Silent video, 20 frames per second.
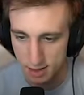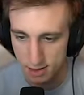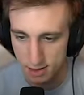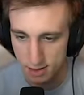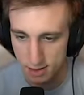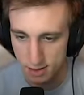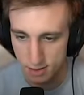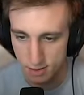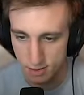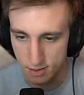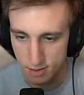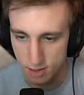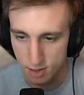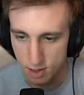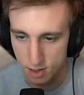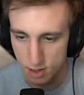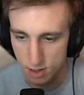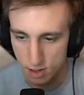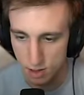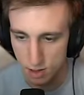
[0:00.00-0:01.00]
Oh
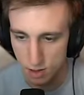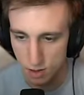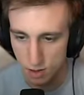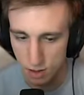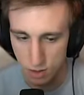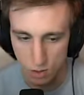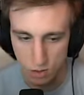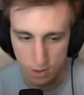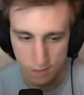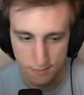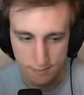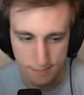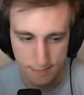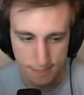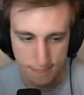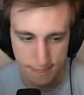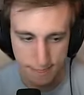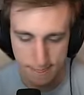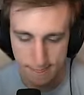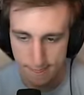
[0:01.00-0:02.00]
no. That's right.
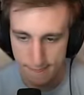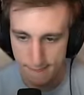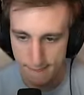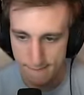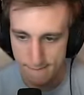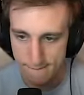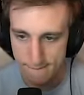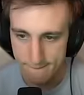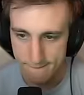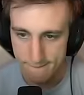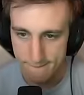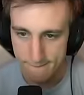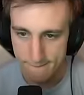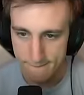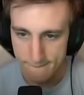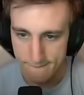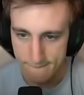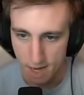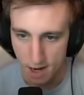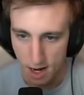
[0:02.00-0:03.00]
That's right. You
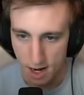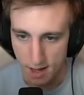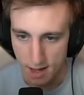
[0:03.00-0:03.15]
know we.